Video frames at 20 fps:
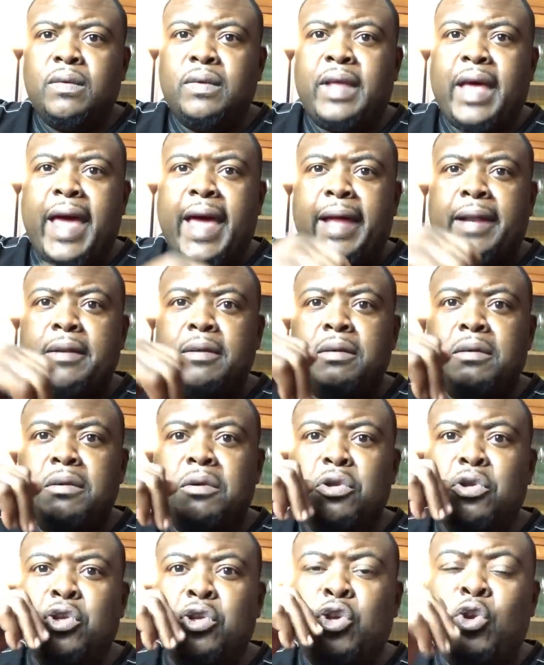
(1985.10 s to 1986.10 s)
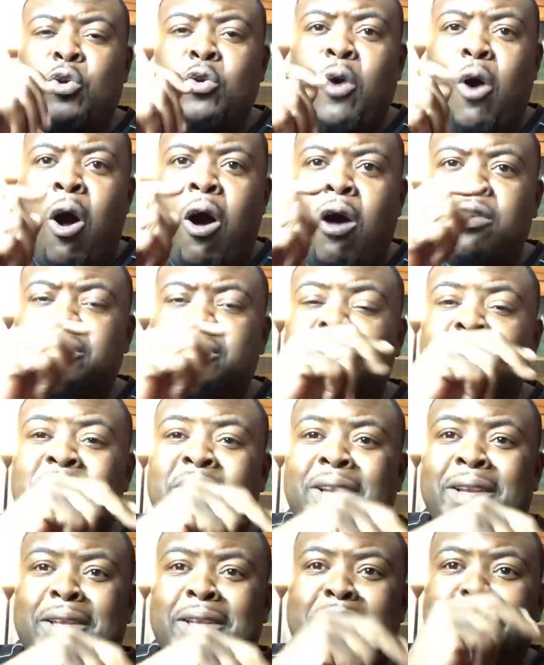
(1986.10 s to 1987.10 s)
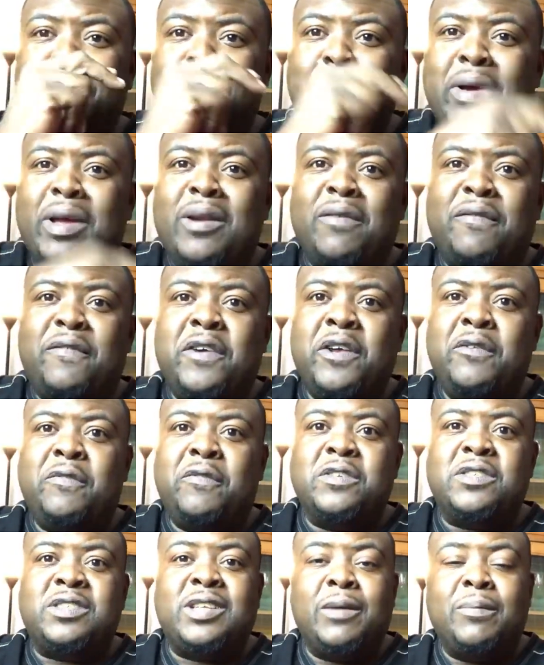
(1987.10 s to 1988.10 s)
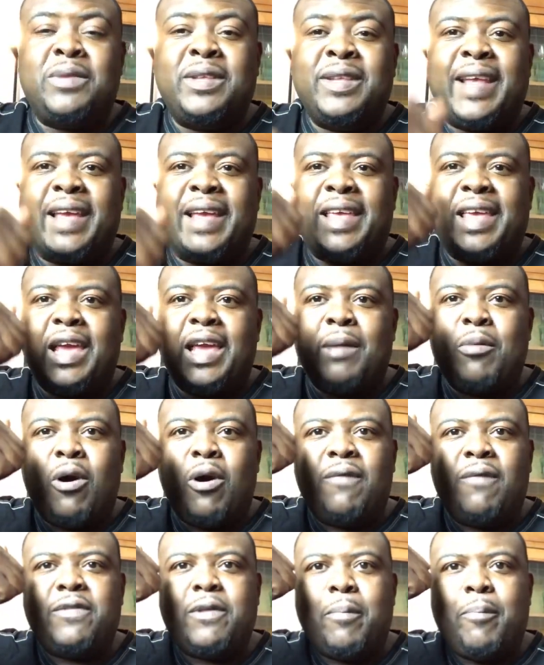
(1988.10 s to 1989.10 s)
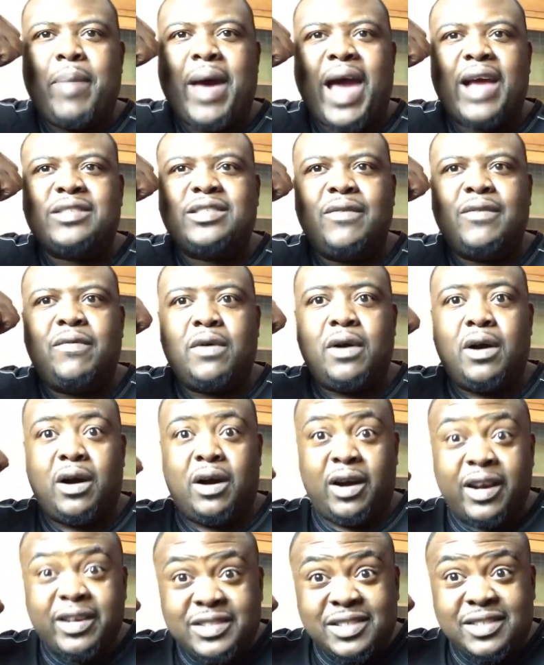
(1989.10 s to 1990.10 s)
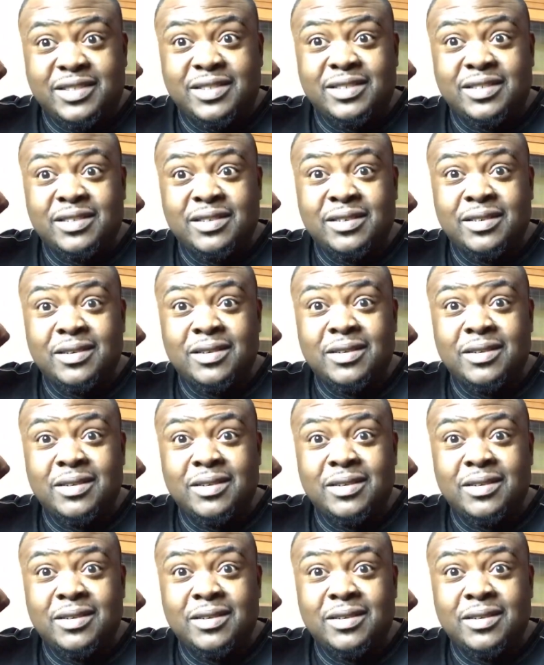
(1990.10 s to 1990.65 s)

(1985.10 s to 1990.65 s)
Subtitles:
that you also didn't get benefit for something that came off the backs of us?